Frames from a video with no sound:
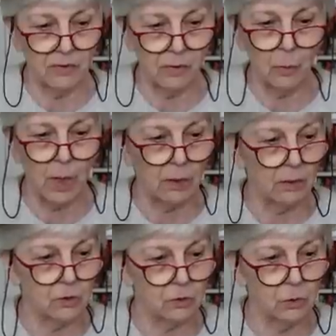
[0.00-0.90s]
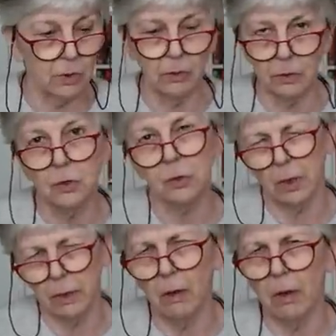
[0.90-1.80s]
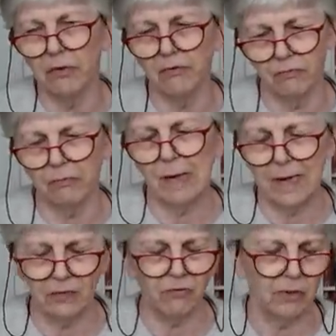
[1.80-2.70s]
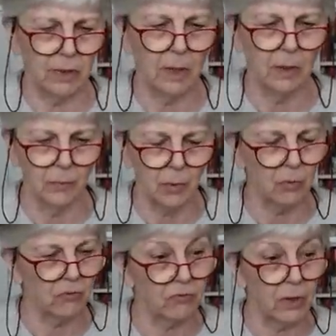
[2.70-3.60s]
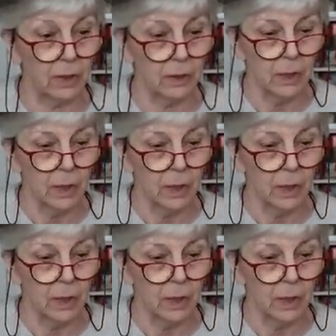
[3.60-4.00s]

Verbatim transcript: very well to a, to a nice, relaxing unboxing.